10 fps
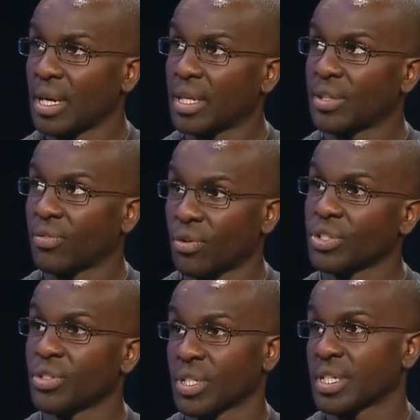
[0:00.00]
at the
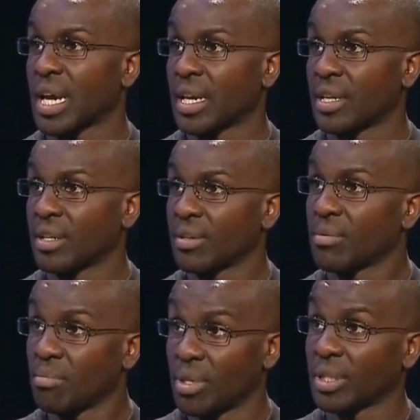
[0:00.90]
Fortune Society
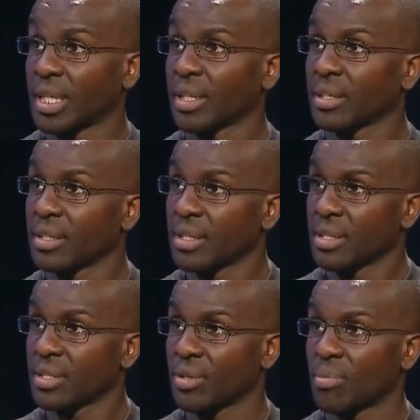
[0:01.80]
building.
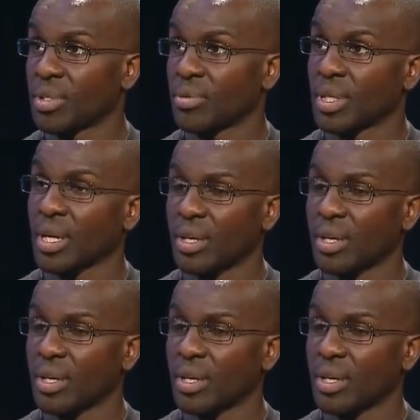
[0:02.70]
So Where's between that?